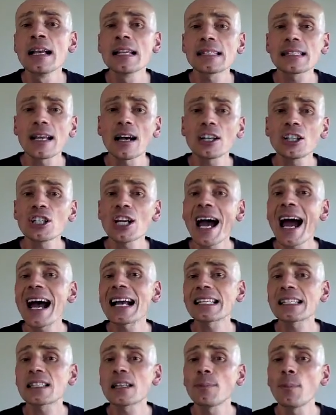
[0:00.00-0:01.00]
such
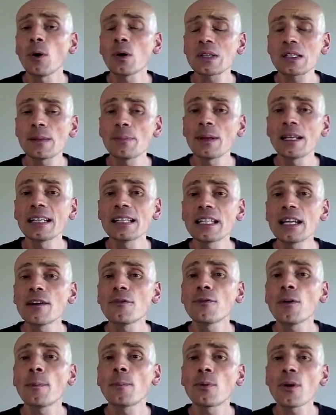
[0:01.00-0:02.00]
as the possibility
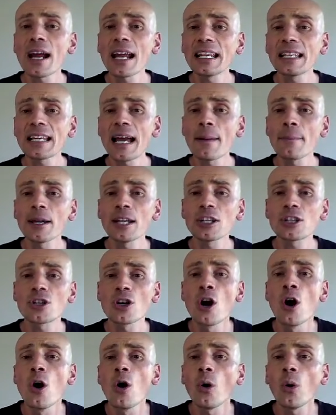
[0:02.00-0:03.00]
for brain damage,